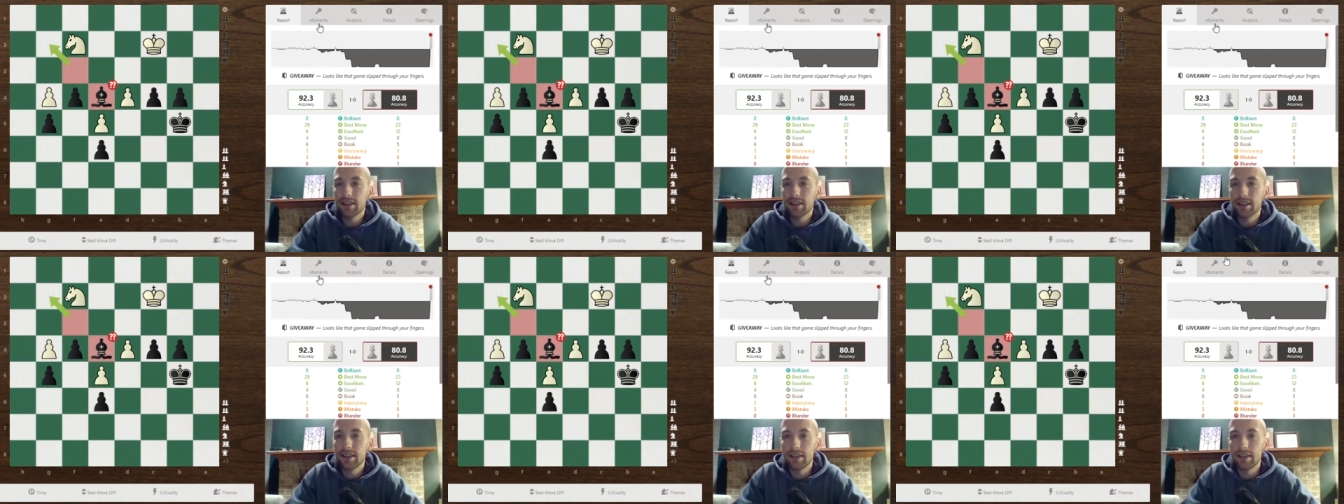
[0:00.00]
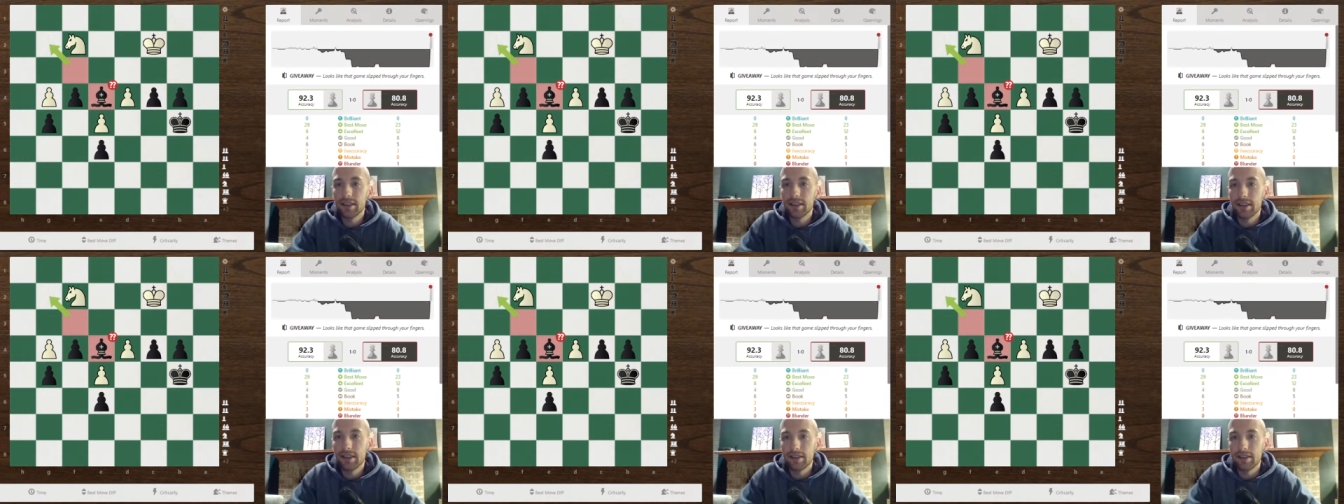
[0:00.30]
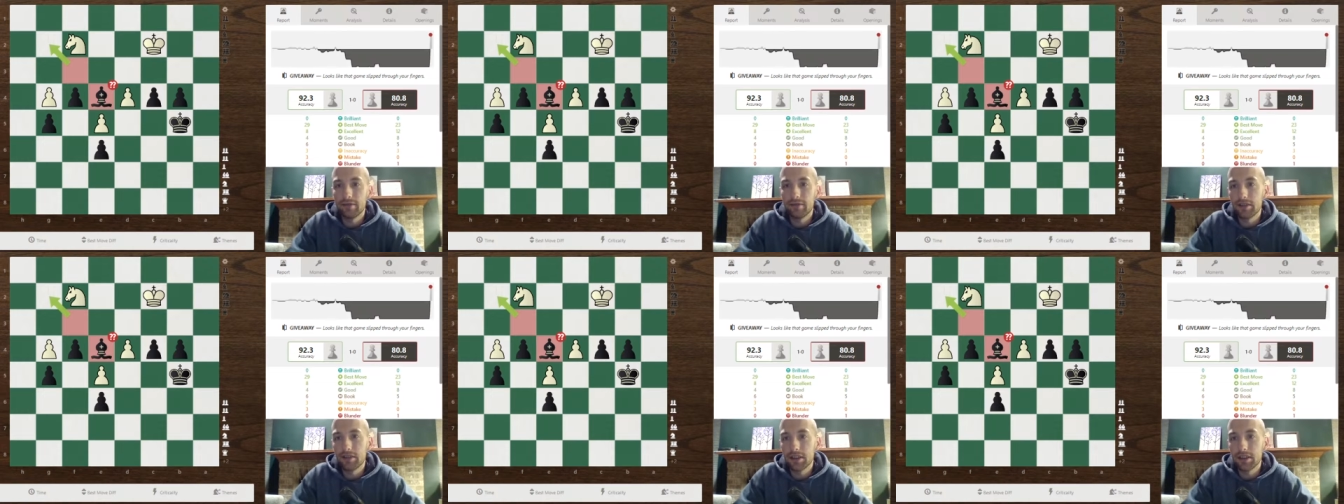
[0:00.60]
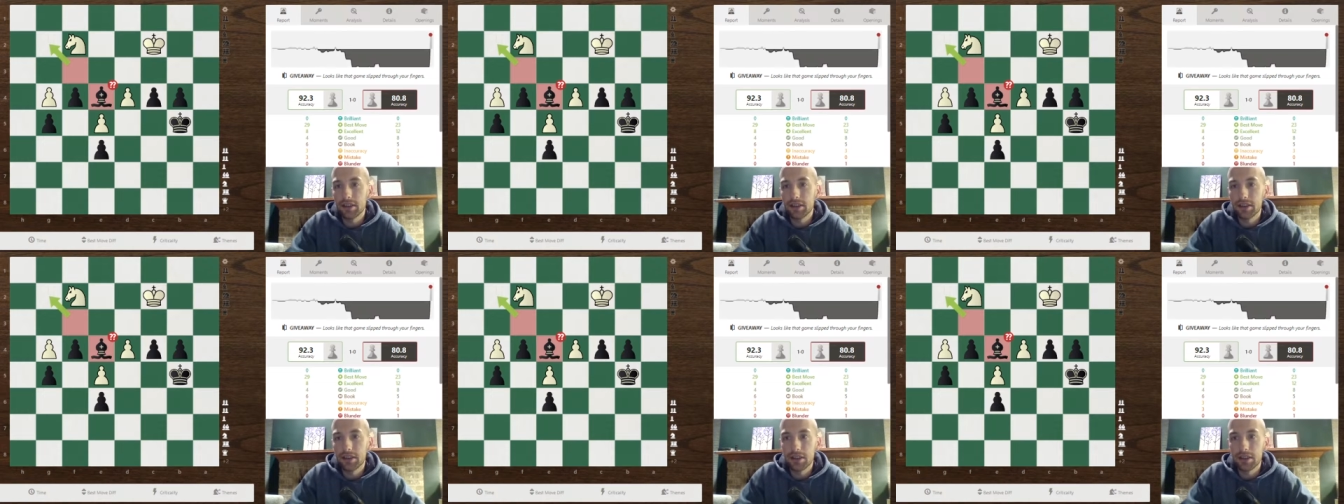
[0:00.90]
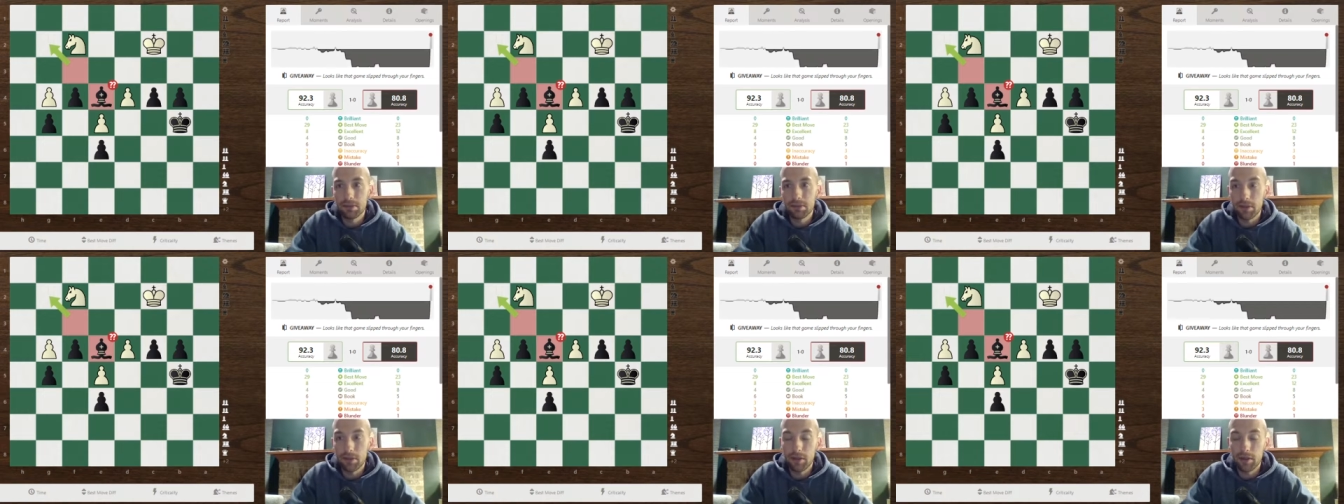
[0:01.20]
and then for it to
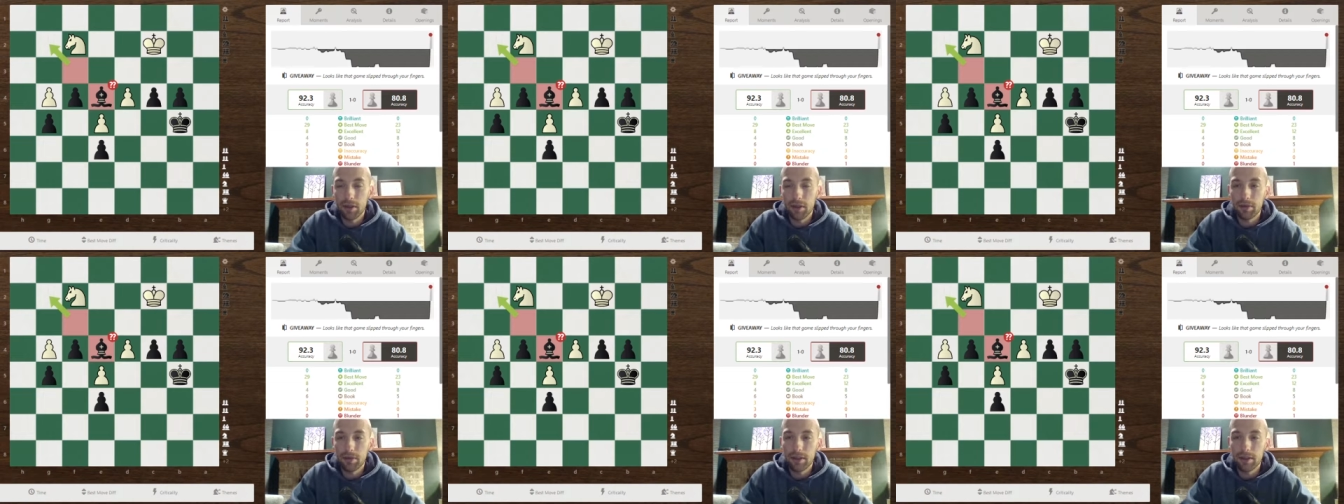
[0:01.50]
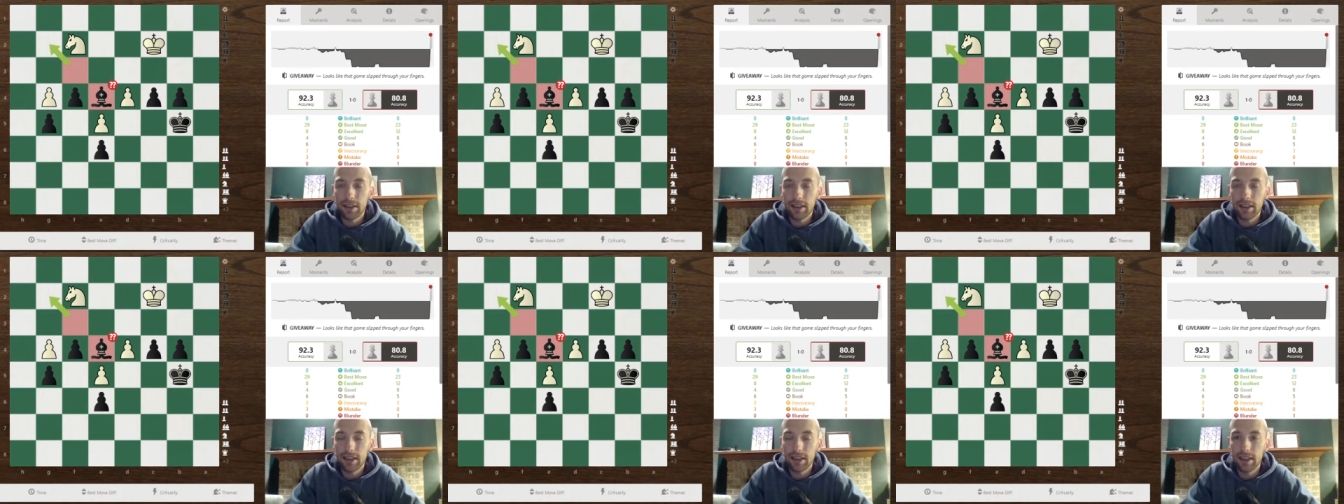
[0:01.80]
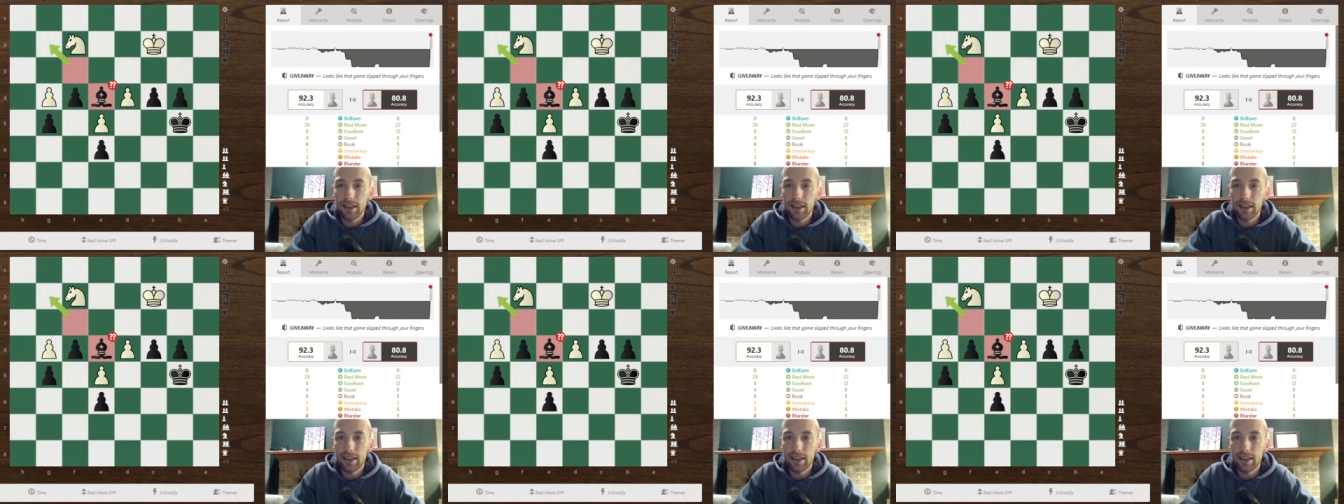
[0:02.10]
just blow up like that.